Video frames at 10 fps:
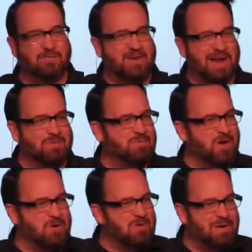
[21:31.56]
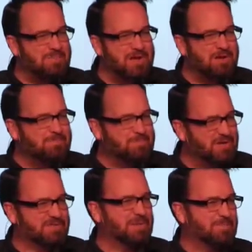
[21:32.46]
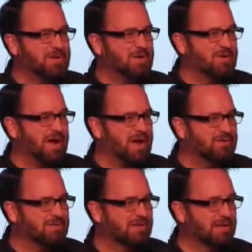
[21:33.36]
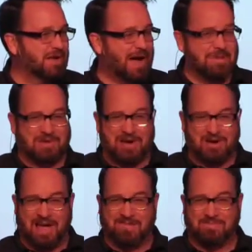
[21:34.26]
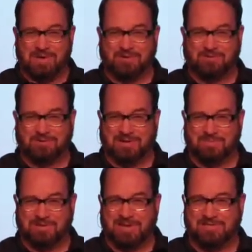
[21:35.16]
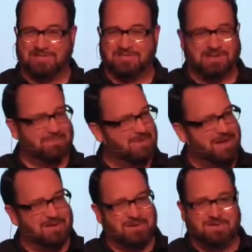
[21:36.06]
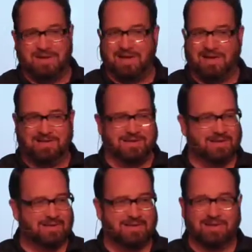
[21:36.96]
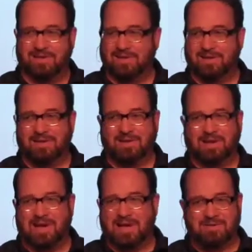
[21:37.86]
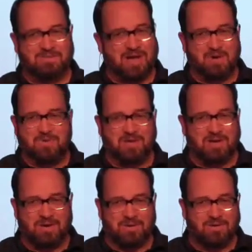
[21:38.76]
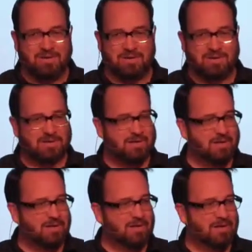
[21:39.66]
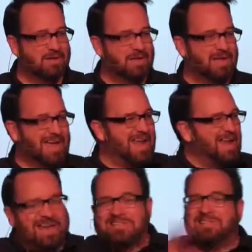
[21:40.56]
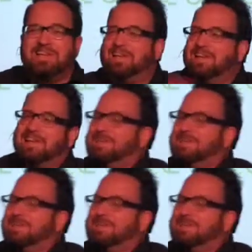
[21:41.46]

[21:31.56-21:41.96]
If I don't know you, I'm not going to bust up in your house. I'm here to have meaningful, deep relationship. No, you ain't. I don't know you. And listen,